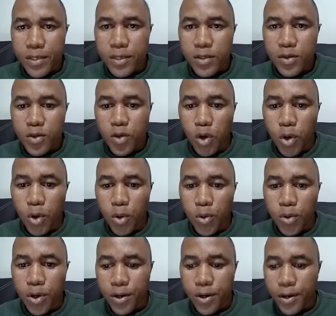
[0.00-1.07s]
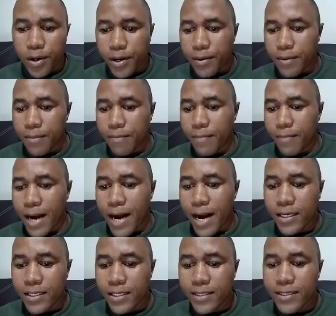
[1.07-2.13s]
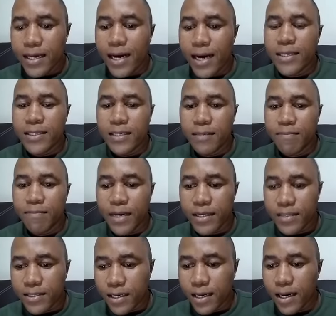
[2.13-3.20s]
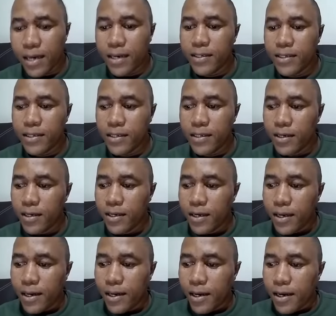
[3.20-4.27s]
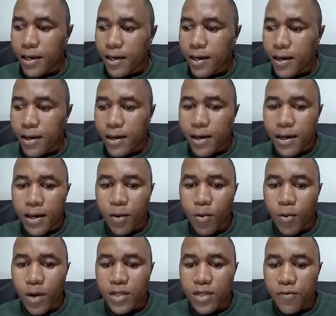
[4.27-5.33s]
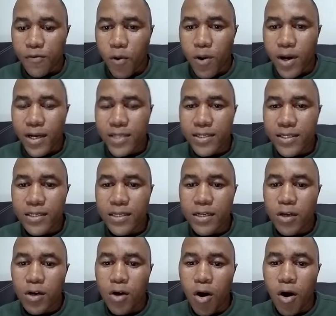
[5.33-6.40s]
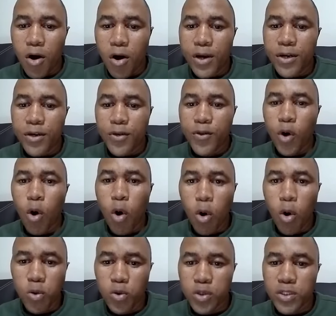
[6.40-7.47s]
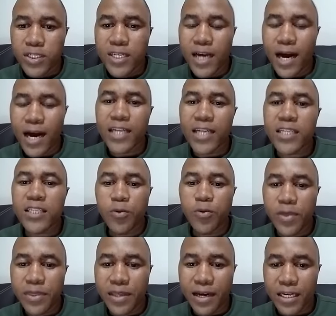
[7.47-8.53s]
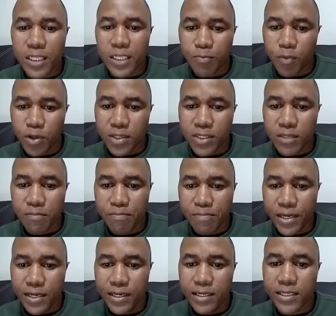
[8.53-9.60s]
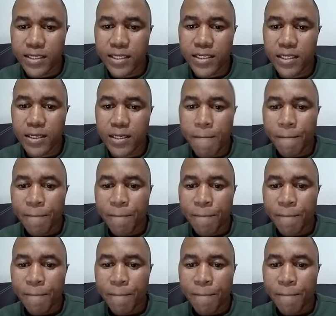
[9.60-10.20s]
so my study basically uh, was focusing on those charged with the responsibility